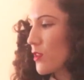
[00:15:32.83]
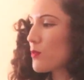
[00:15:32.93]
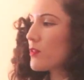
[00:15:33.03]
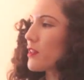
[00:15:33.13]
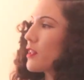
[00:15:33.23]
This
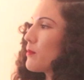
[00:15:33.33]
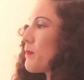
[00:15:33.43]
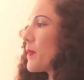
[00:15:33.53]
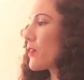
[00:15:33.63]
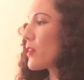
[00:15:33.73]
one's a little bit
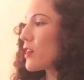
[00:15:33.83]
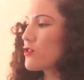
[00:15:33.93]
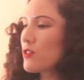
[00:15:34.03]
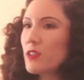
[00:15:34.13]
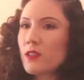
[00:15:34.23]
bigger
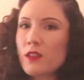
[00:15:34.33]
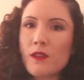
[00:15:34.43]
actually.